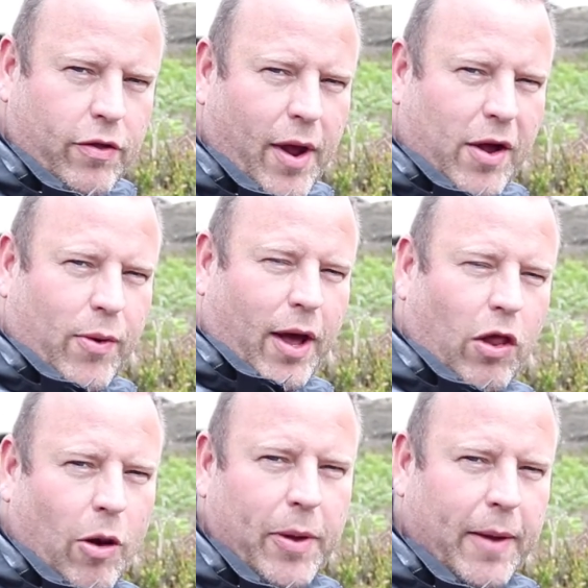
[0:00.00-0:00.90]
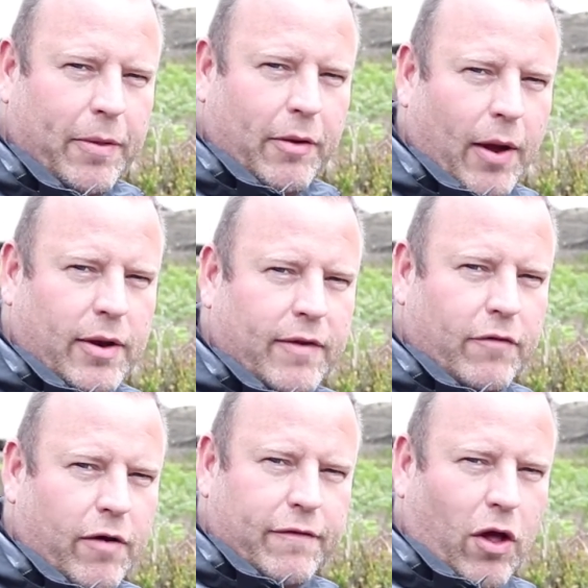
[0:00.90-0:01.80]
There are quite a lot of people around and I've
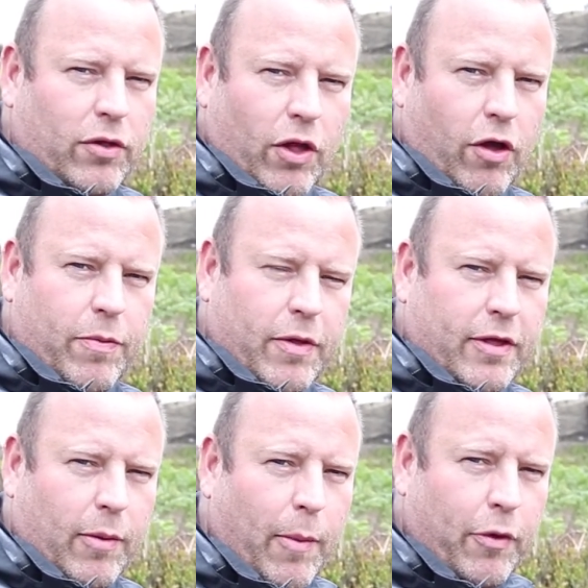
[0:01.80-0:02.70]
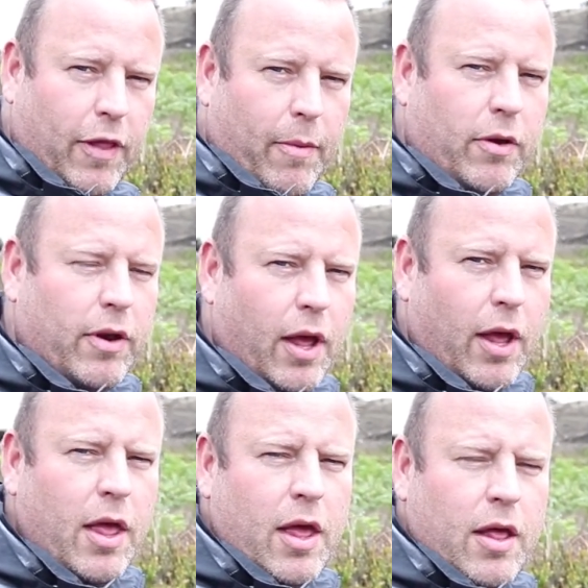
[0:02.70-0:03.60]
not vlogged those, but I'll put them
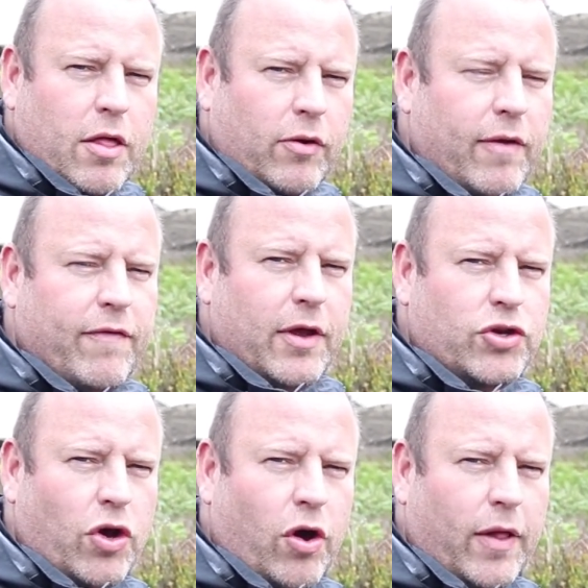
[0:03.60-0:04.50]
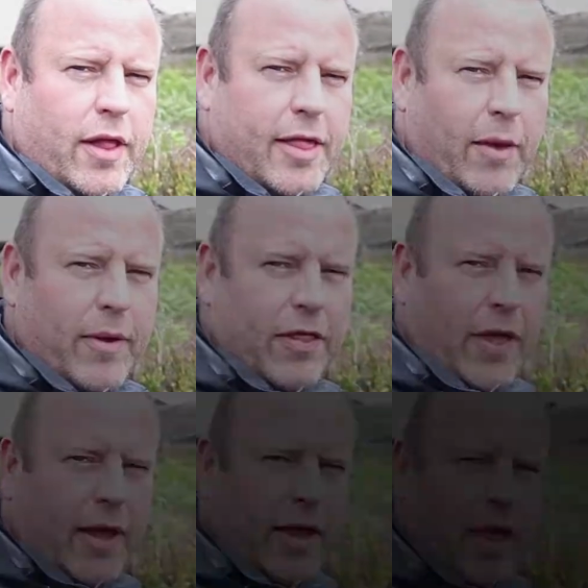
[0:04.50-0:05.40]
on screen for you shortly and see what you think.